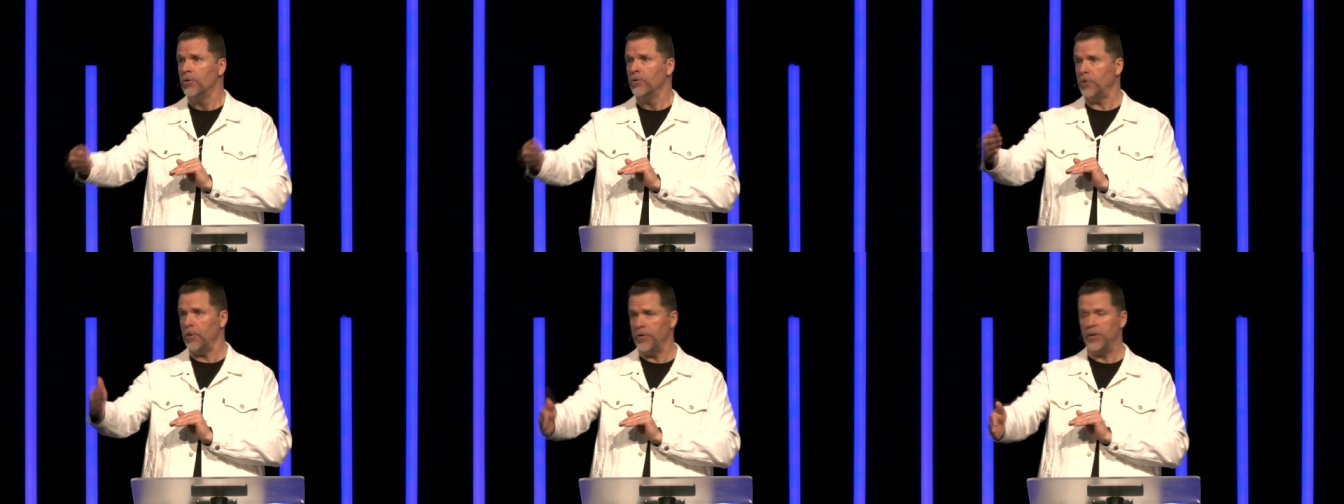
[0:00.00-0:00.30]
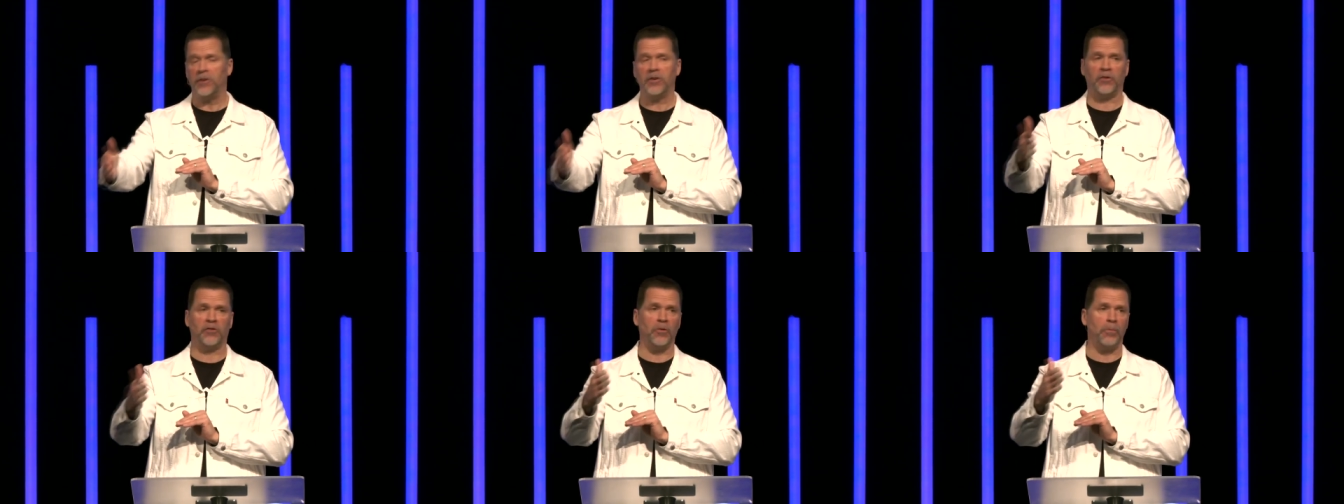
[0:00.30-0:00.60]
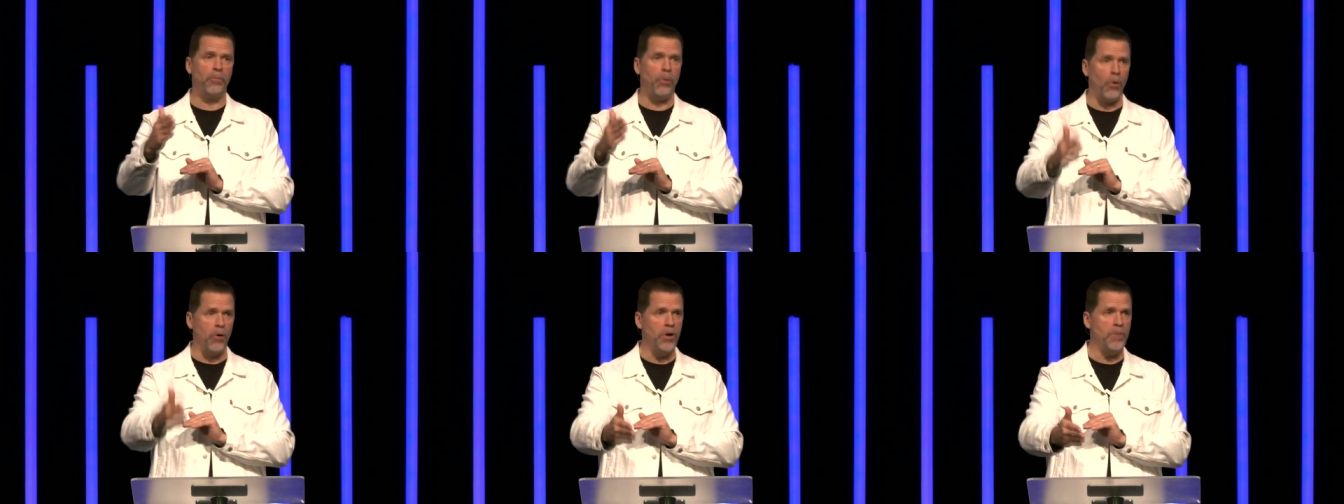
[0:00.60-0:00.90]
to the
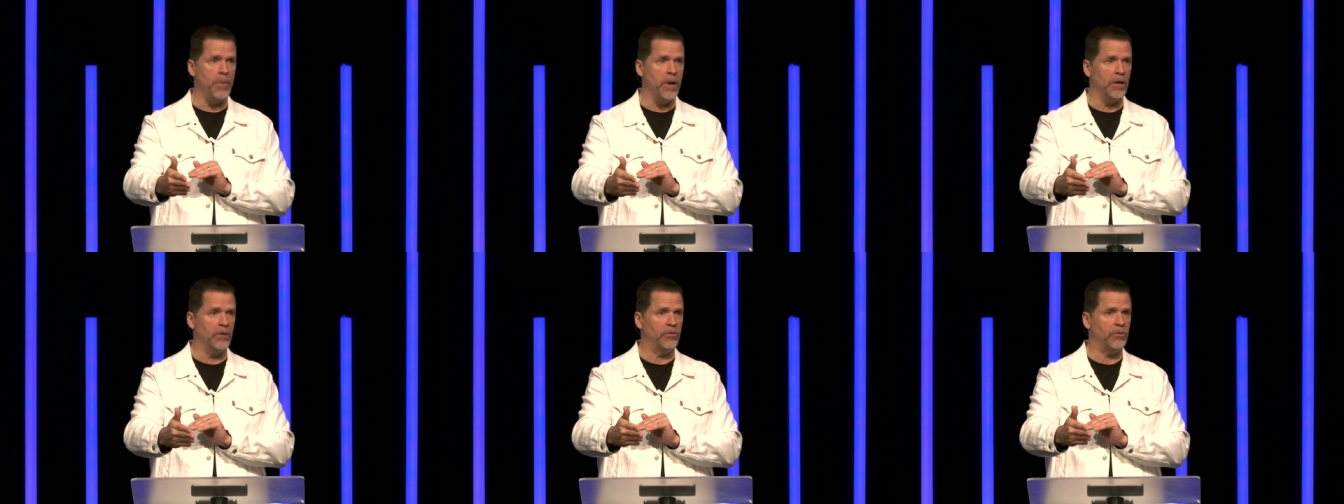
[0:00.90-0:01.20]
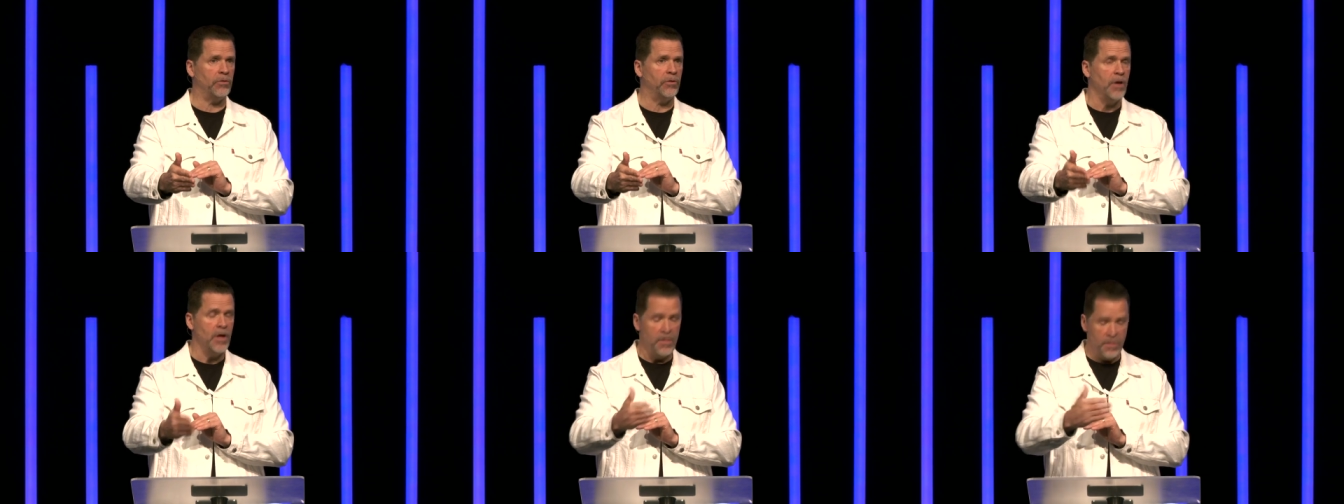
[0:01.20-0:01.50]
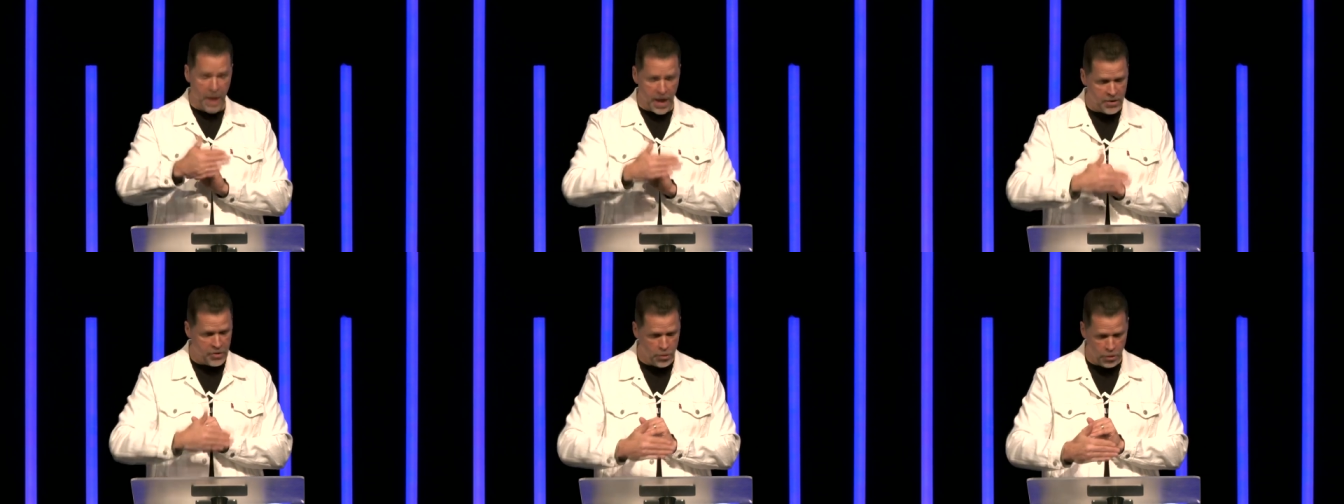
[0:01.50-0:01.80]
disappointments
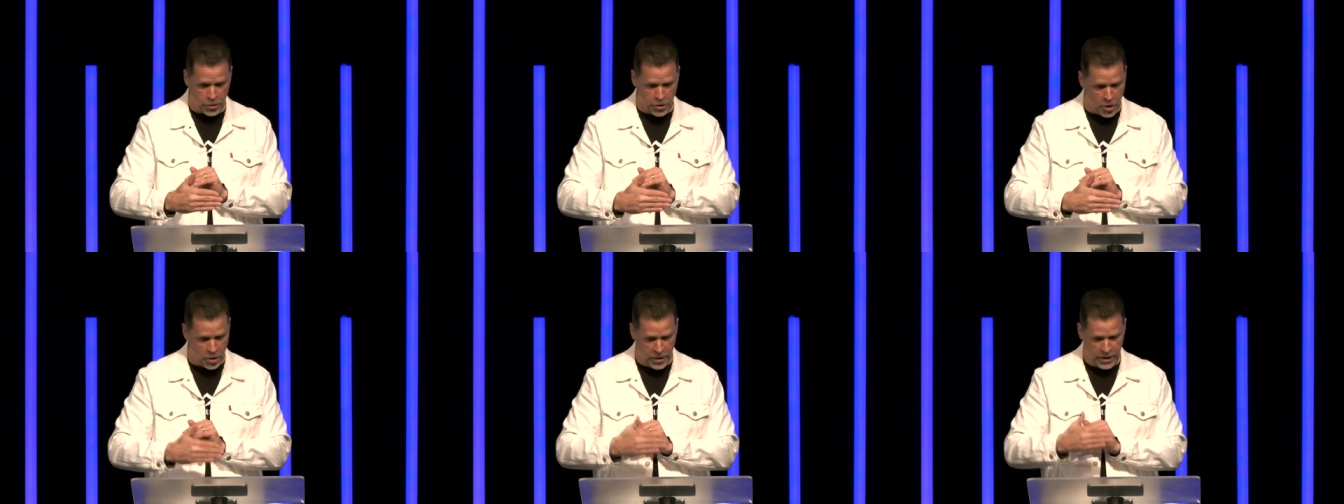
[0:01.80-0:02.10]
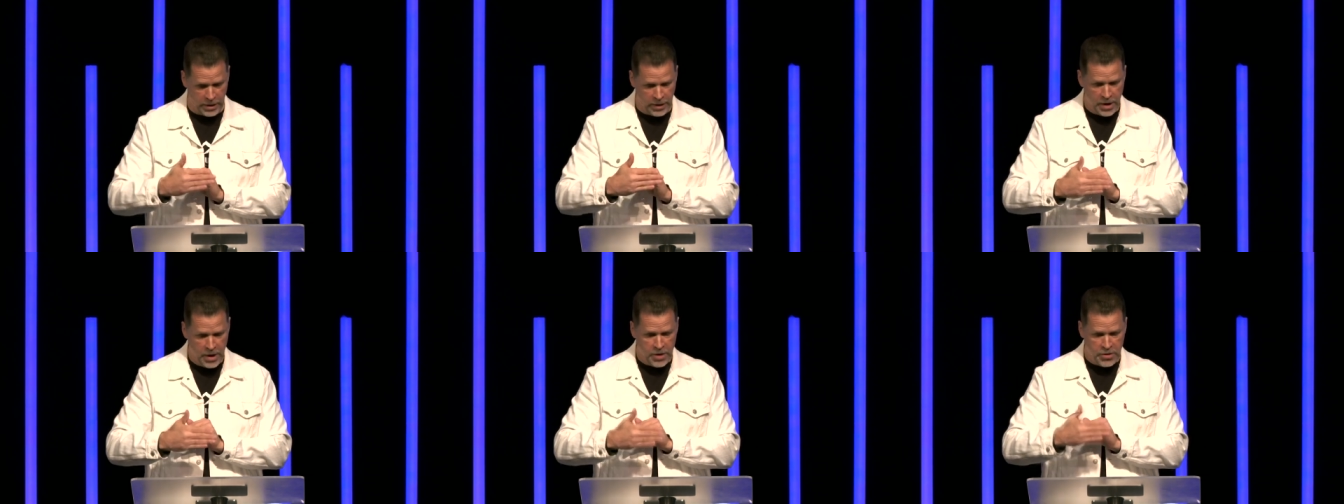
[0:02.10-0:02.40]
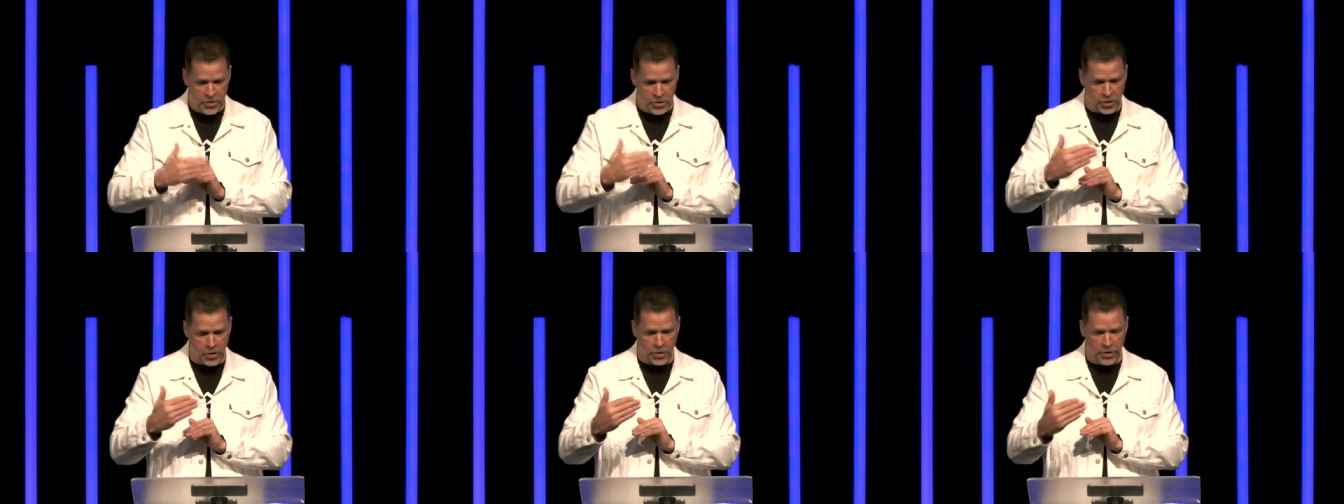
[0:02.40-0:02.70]
that you're going,
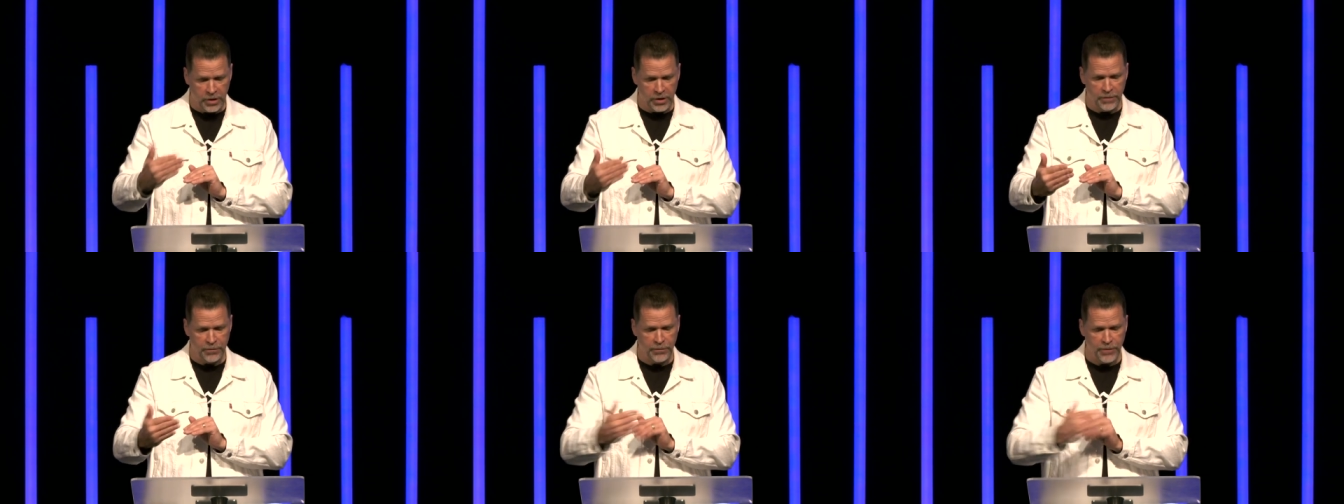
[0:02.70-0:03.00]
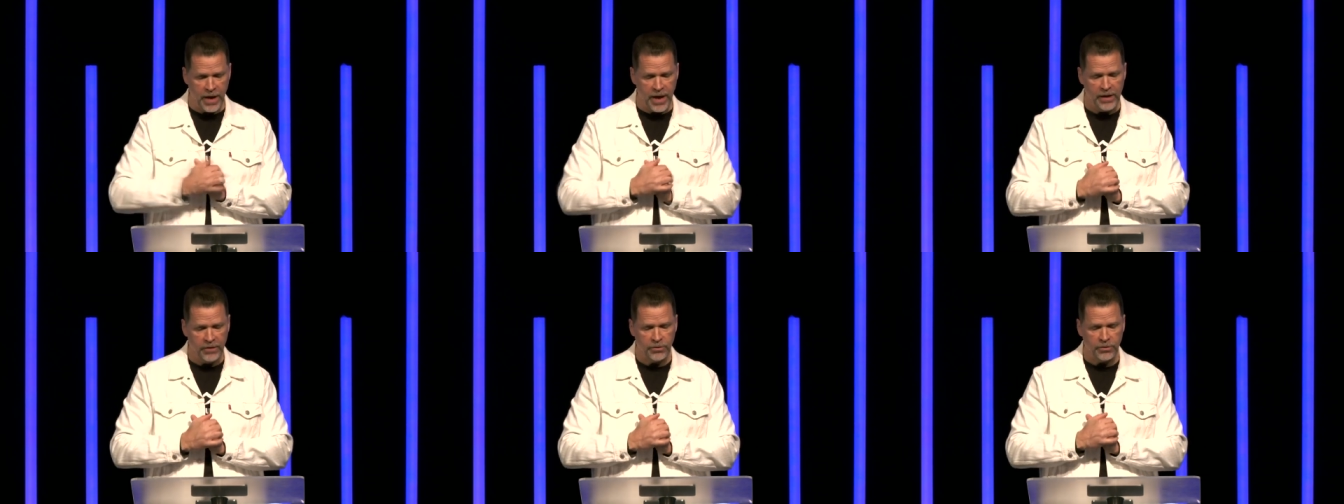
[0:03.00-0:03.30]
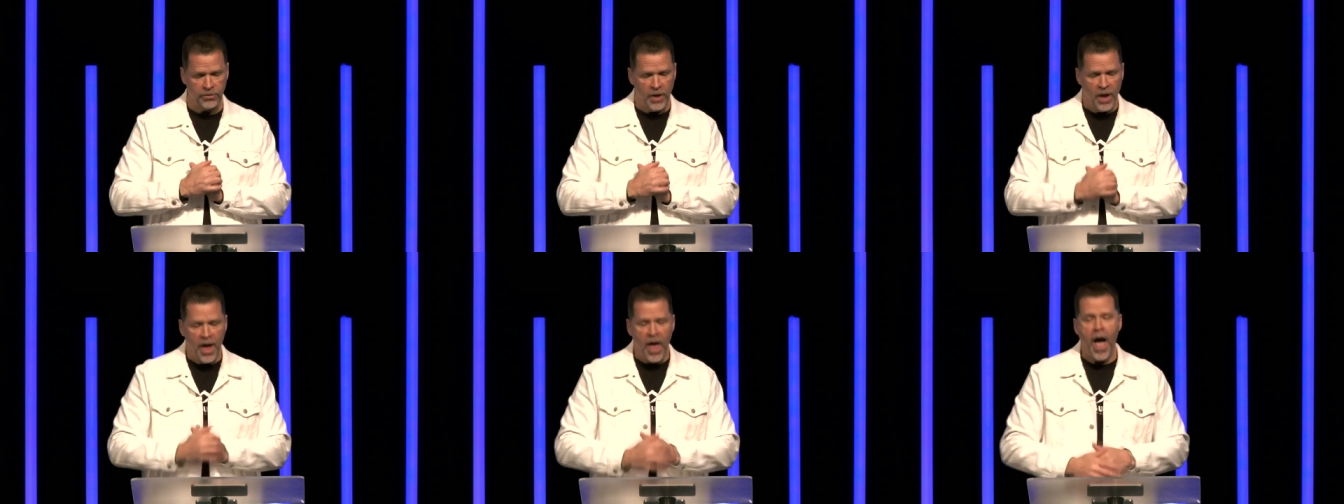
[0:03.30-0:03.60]
you're going to
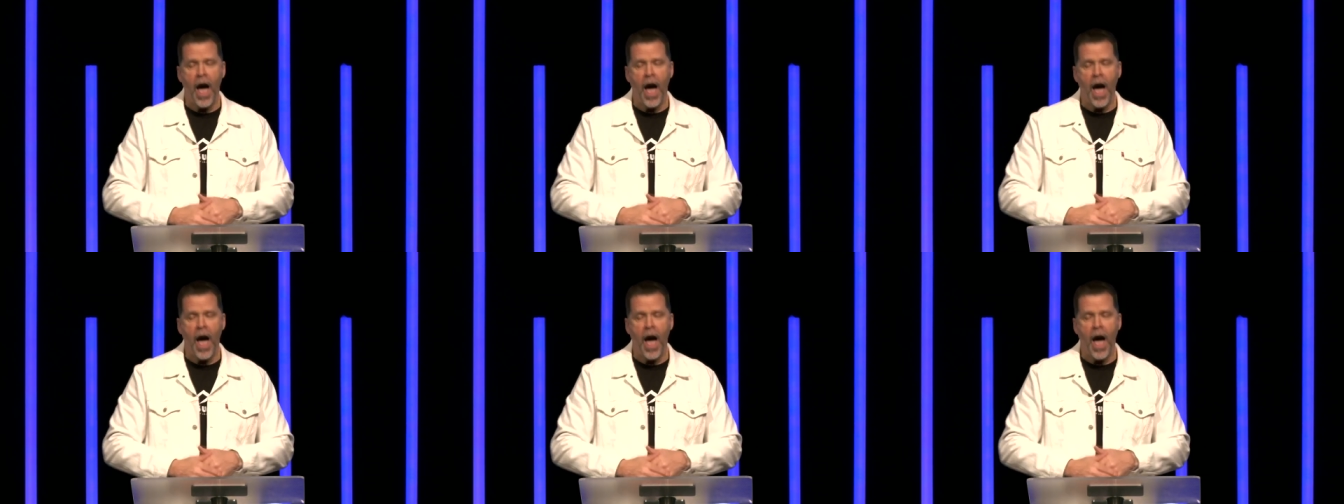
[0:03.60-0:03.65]
face.